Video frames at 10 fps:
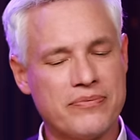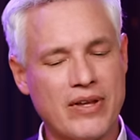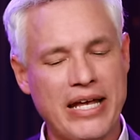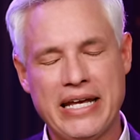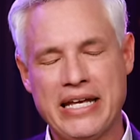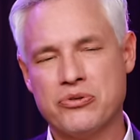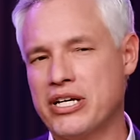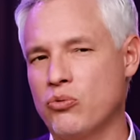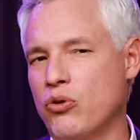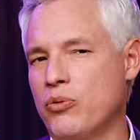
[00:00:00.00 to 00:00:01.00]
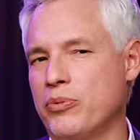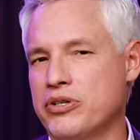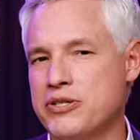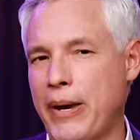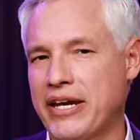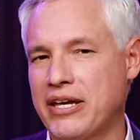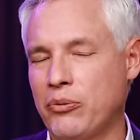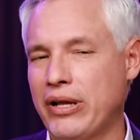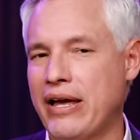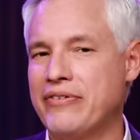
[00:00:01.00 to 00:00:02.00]
An interesting rumored spec, it will
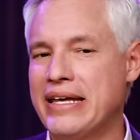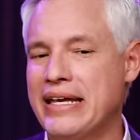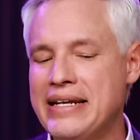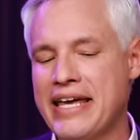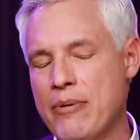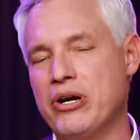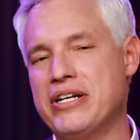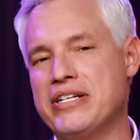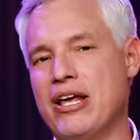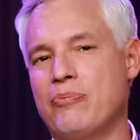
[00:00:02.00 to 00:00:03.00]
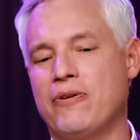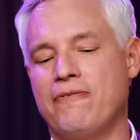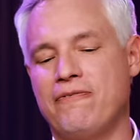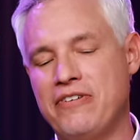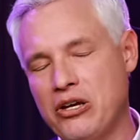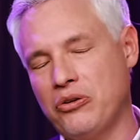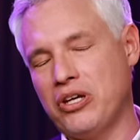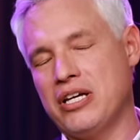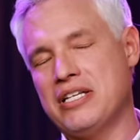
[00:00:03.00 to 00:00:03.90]
have in-camera depth of field